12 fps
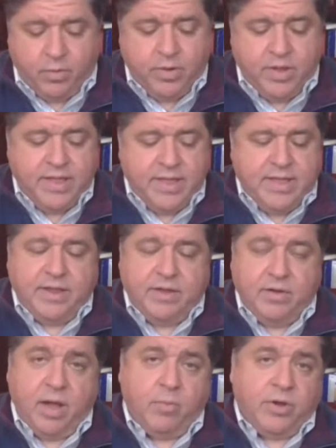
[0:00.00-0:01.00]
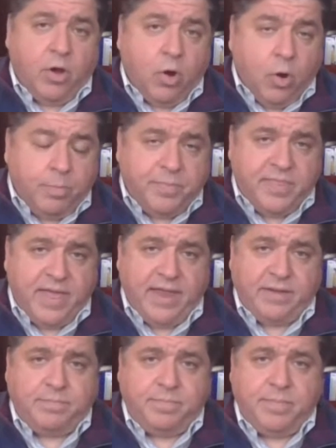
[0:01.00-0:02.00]
So, I would hope
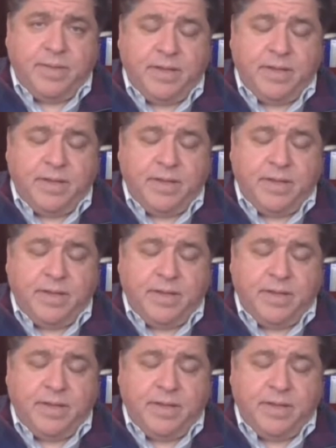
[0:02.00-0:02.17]
that